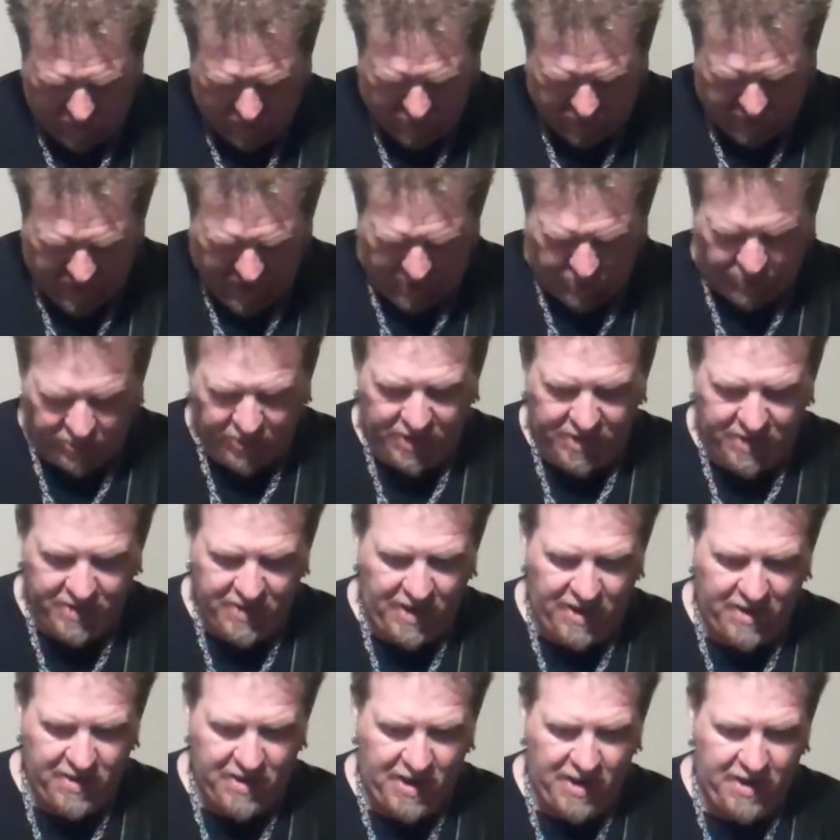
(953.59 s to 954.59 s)
But
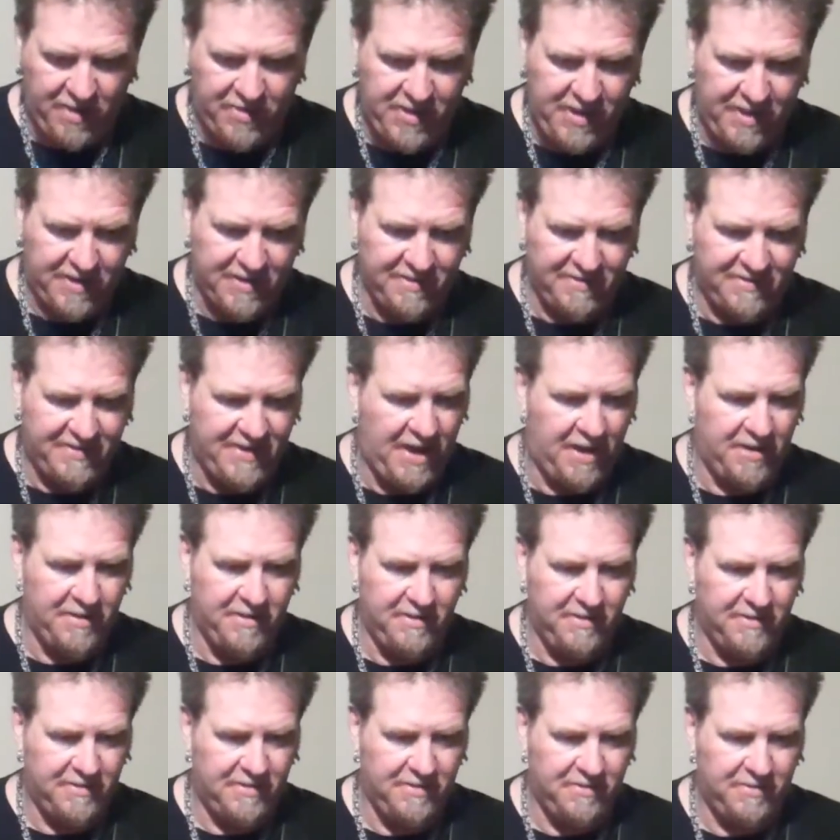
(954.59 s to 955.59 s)
I think the sound of
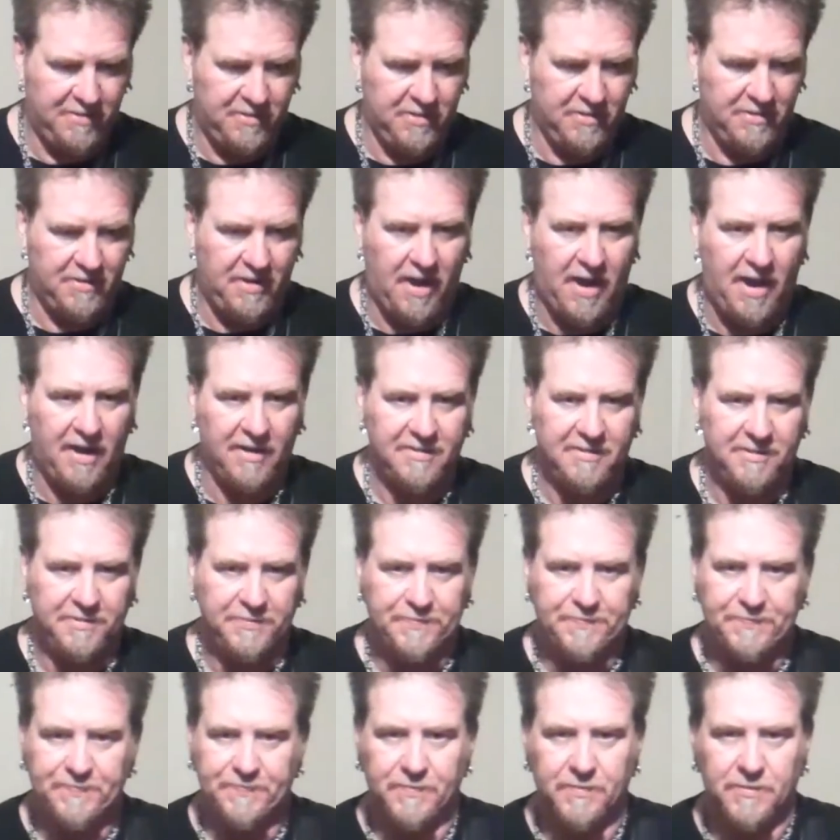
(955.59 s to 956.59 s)
this is just awesome
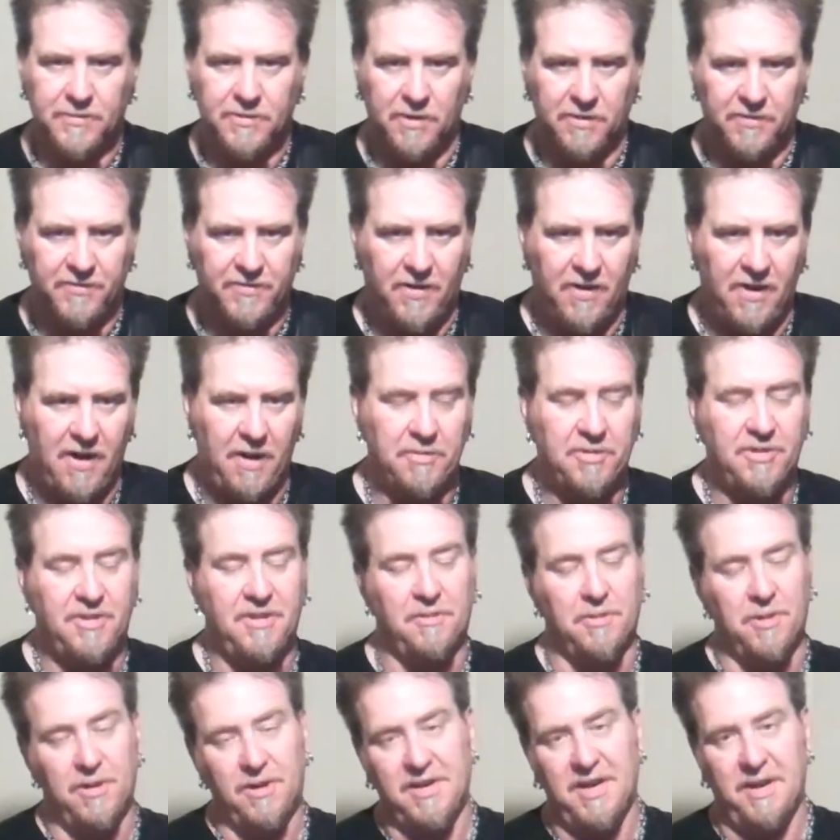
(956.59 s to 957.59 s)
so far. I'm still
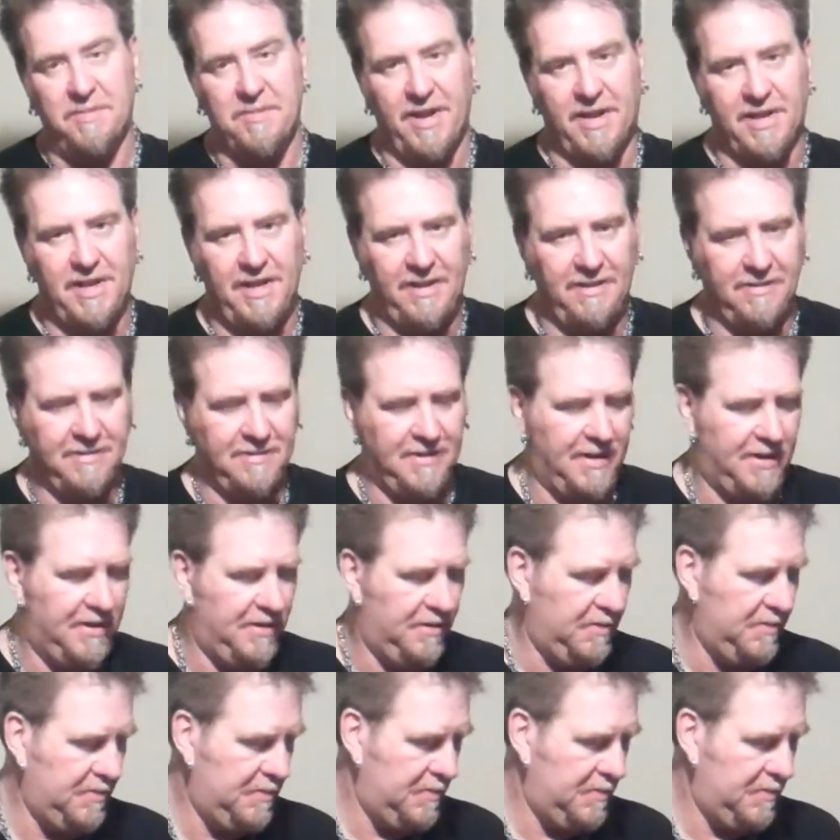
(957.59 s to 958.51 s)
working on my clean sound.